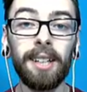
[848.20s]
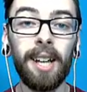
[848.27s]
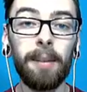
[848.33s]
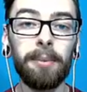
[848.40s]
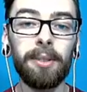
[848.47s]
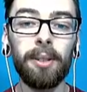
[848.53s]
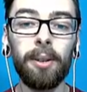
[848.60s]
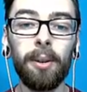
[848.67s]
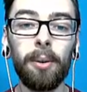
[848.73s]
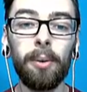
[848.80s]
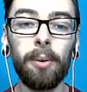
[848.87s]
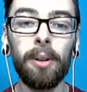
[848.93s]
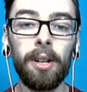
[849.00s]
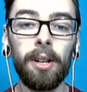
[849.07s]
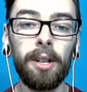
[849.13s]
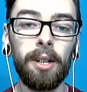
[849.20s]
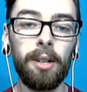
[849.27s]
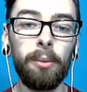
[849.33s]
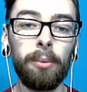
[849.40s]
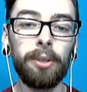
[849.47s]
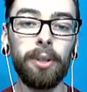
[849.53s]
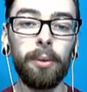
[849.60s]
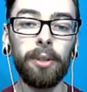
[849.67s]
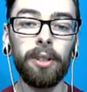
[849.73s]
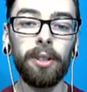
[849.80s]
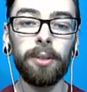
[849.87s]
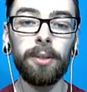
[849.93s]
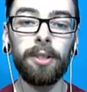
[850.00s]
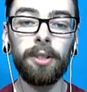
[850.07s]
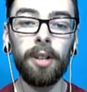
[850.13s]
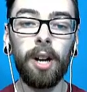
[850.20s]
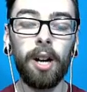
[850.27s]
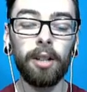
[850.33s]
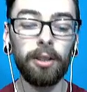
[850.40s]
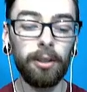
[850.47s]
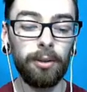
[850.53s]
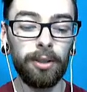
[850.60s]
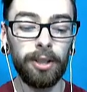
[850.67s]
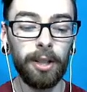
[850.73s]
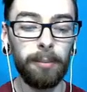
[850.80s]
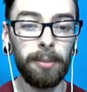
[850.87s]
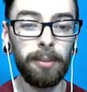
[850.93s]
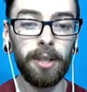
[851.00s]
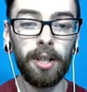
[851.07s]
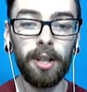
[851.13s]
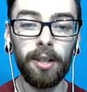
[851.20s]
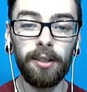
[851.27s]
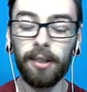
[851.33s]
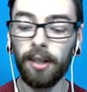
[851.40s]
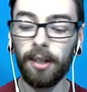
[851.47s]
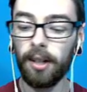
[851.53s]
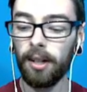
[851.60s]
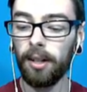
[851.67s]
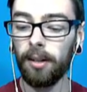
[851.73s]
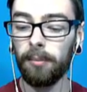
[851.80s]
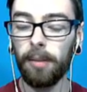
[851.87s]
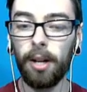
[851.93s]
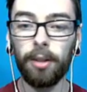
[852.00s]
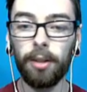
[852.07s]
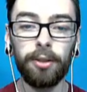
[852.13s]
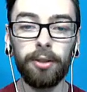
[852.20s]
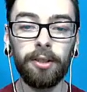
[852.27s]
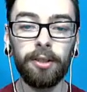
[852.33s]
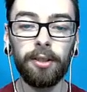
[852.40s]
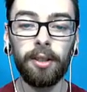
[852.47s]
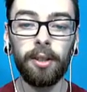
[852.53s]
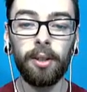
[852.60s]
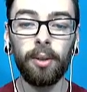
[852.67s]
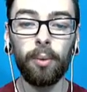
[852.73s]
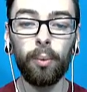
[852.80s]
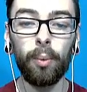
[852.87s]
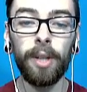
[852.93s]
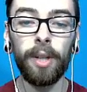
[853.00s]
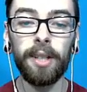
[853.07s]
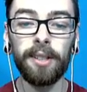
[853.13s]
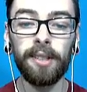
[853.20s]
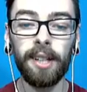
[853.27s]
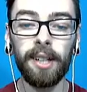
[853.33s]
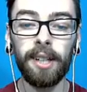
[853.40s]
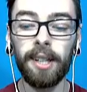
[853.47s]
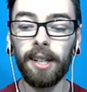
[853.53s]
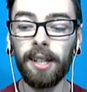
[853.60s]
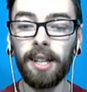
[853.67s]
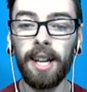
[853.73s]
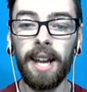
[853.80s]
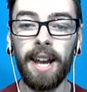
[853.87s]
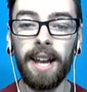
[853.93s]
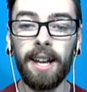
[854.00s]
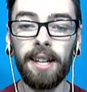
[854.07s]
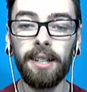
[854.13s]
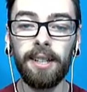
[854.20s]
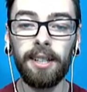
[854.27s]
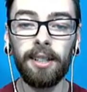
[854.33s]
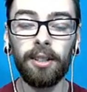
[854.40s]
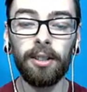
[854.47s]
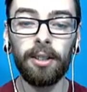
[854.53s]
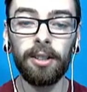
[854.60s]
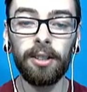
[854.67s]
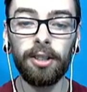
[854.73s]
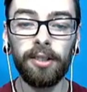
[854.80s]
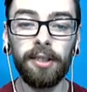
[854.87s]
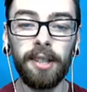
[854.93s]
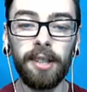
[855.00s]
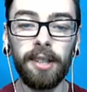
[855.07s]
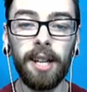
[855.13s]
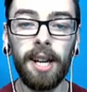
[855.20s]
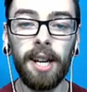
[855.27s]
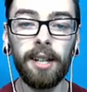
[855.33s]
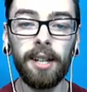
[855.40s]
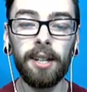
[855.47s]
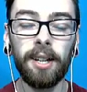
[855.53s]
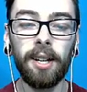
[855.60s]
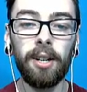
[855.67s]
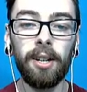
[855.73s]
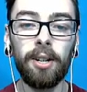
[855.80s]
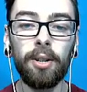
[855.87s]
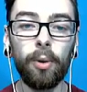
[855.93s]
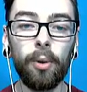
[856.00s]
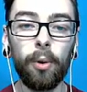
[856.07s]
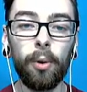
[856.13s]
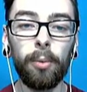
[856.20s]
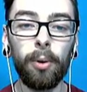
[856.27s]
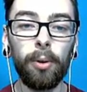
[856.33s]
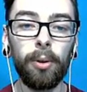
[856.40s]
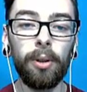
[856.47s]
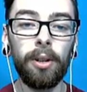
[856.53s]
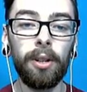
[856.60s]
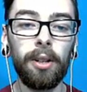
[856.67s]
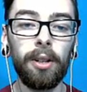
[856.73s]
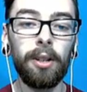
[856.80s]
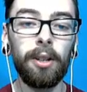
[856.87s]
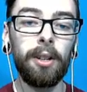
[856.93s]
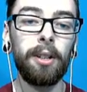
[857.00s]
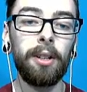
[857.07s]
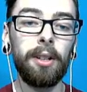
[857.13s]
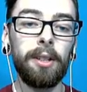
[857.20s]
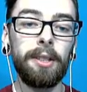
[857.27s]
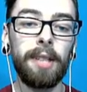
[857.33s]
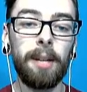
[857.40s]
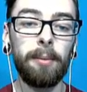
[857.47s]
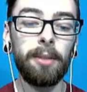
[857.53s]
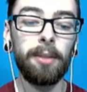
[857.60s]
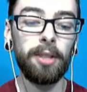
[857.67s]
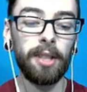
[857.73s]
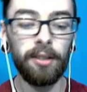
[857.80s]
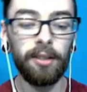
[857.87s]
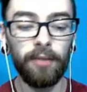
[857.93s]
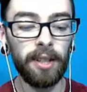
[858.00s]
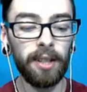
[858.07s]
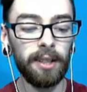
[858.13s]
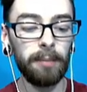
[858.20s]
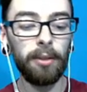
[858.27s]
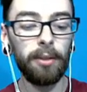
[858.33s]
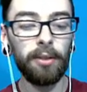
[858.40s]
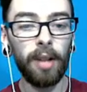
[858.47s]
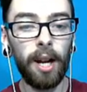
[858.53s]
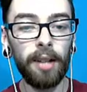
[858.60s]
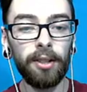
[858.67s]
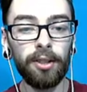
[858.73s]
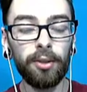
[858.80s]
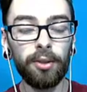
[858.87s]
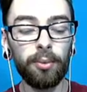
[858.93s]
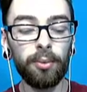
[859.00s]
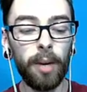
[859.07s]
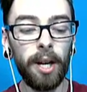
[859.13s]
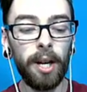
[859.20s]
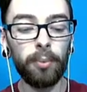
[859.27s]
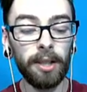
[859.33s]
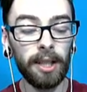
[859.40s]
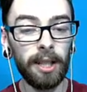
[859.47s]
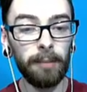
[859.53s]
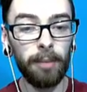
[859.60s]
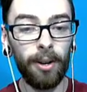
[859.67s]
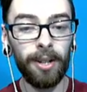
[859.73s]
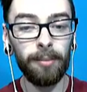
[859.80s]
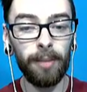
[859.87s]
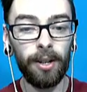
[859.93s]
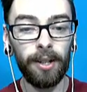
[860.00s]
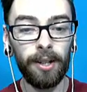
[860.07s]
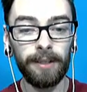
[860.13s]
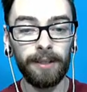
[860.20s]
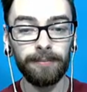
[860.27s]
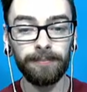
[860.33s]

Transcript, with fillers: type, so we don't want to switch into Hawlucha because um, Hawlucha's weak to psychic, and he'll just take uh, normal damage against fighting type moves. I swear I'm clicking Pokemon.